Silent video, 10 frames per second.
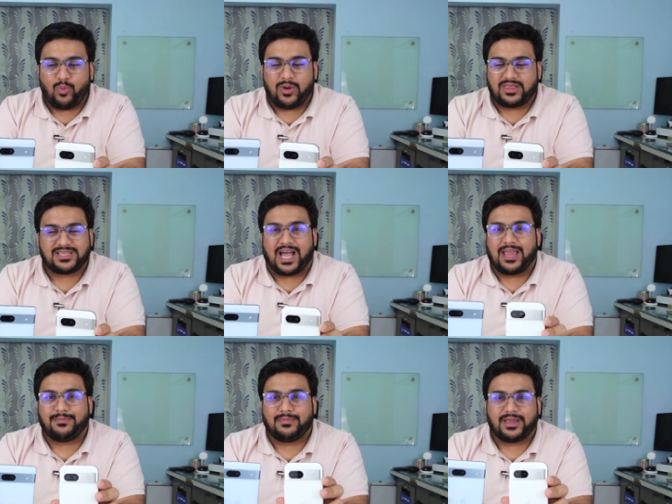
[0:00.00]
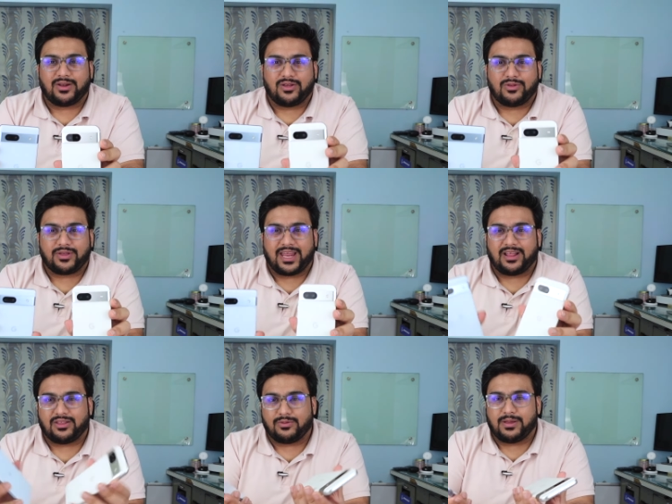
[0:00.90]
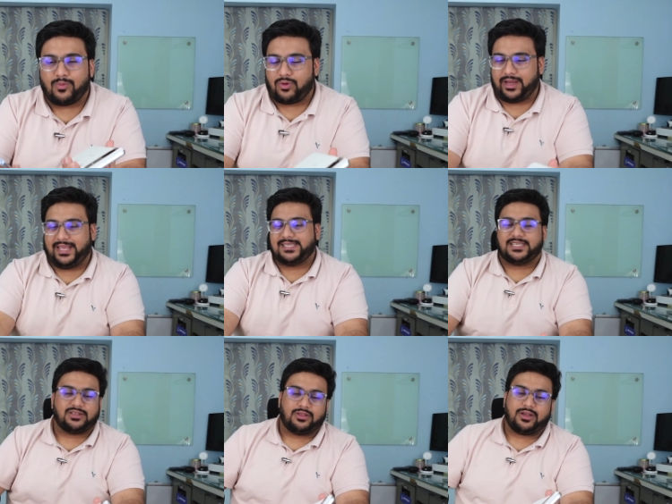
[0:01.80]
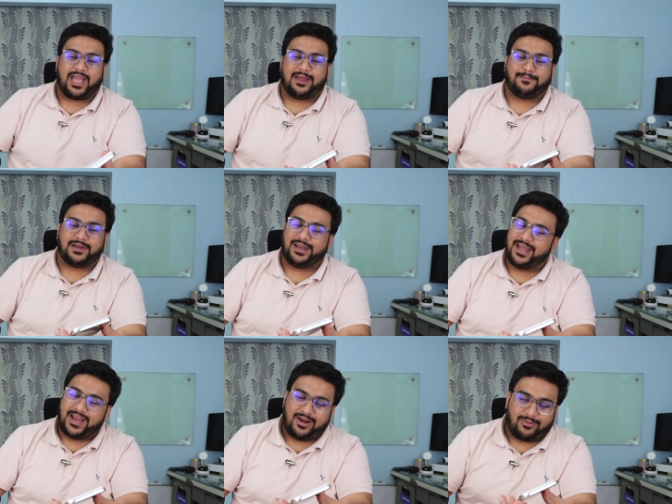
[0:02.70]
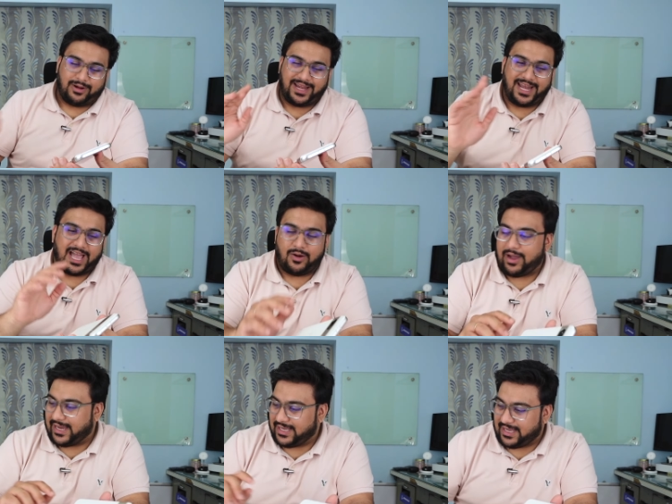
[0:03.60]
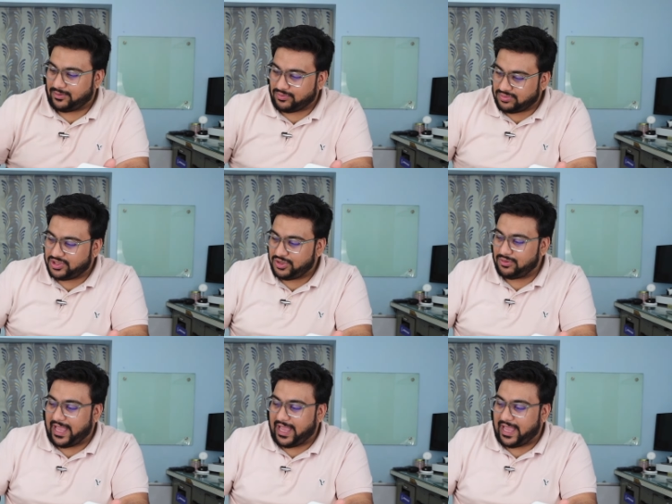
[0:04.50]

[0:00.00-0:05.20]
with time, it'll get a little bit more easy to look at, but right now, I do